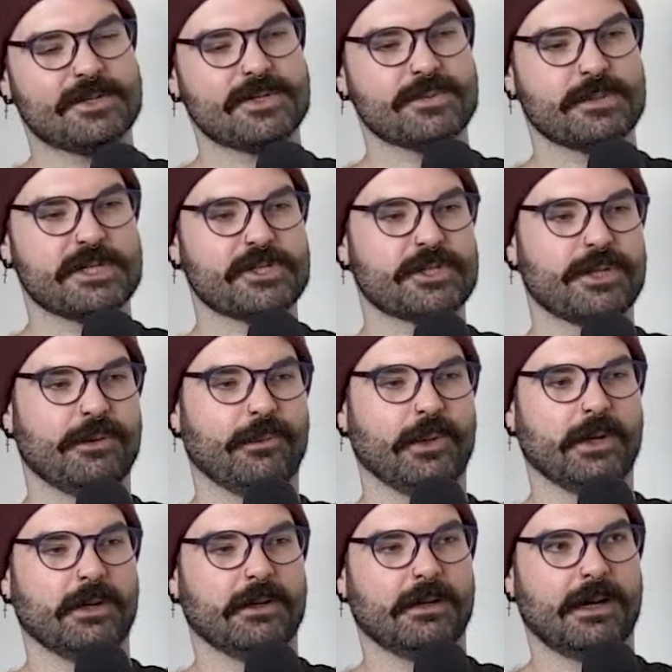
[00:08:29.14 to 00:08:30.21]
just wish we
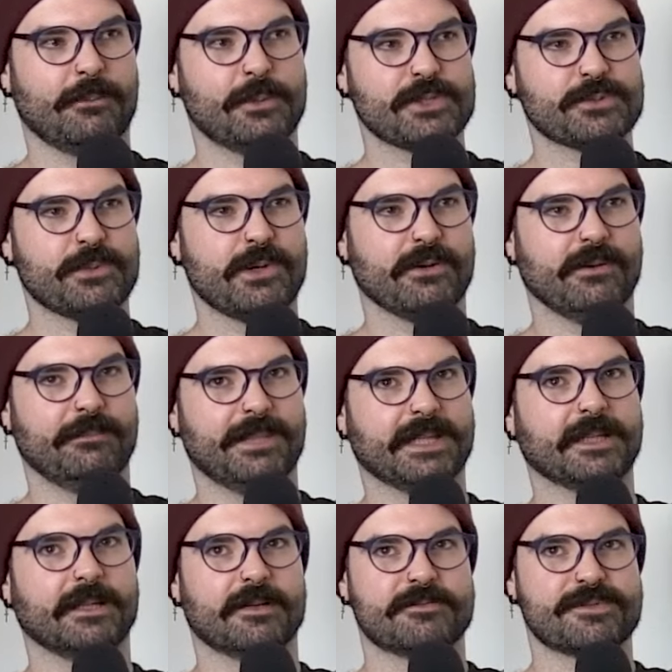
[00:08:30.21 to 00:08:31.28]
were a big
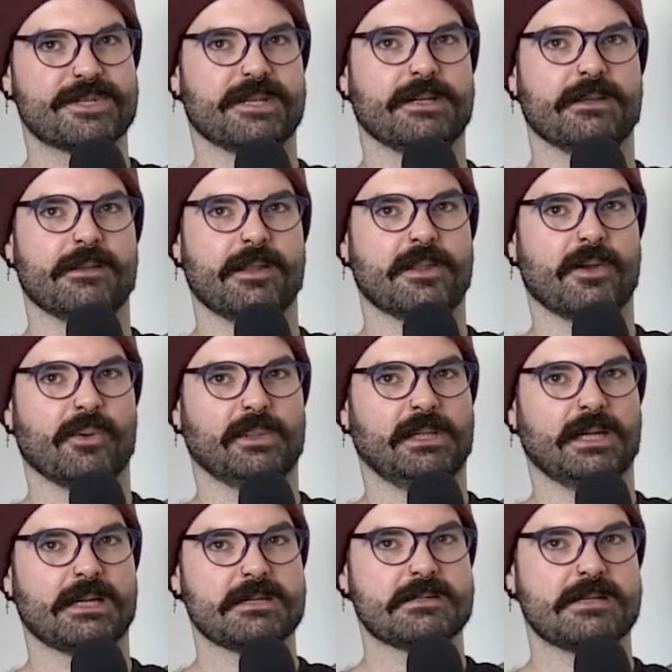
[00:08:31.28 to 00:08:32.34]
enough city that there
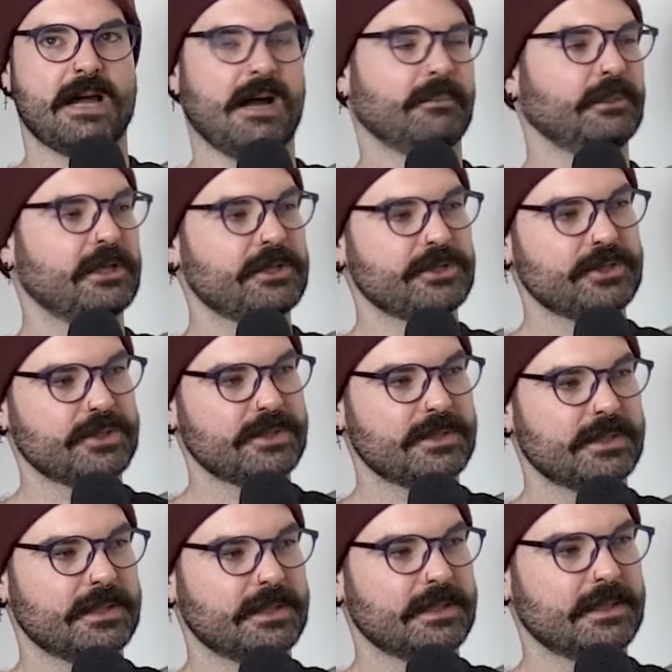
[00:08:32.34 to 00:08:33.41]
were established
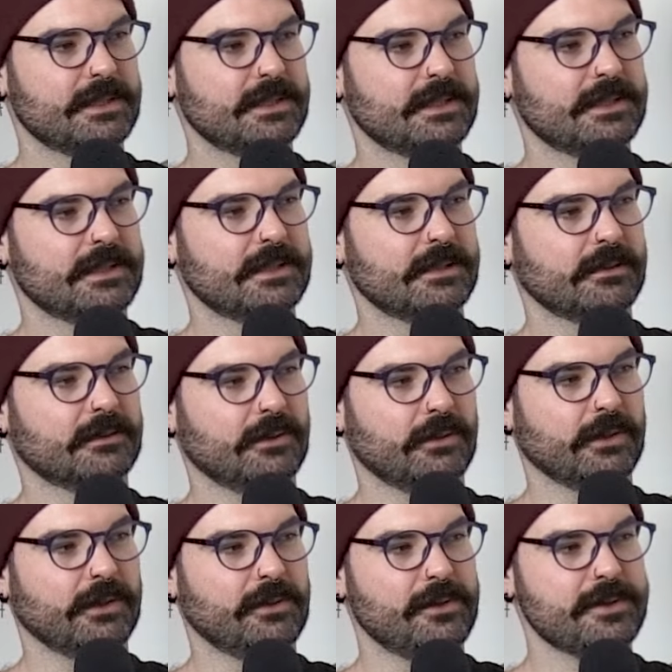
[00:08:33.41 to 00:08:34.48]

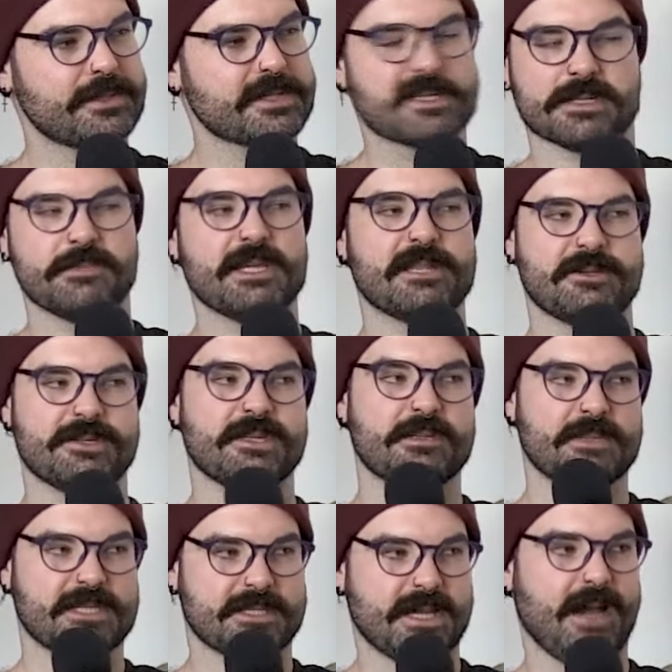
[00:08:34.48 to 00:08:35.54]
glory holes. Because I mean, there's
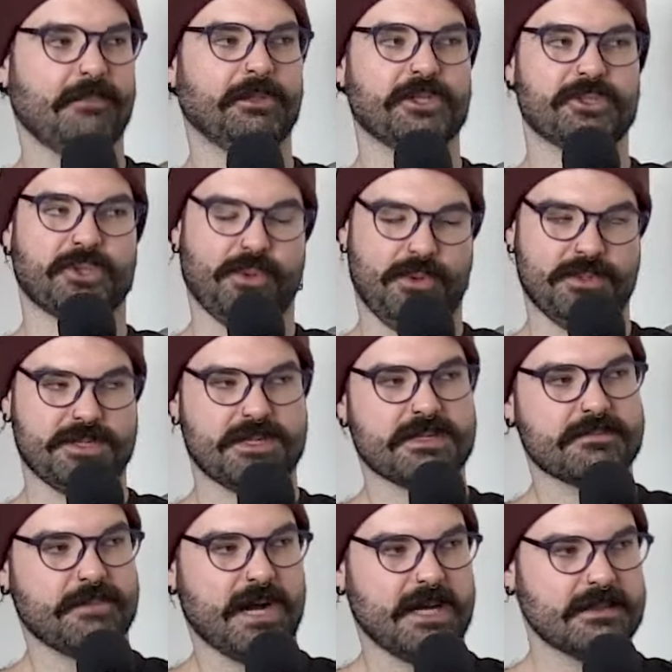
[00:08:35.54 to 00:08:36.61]
some established cruising
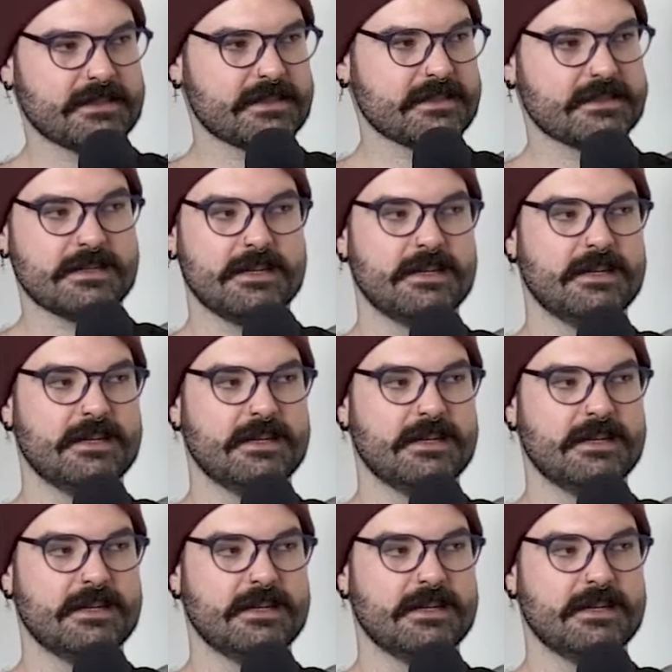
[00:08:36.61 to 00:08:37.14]
spots.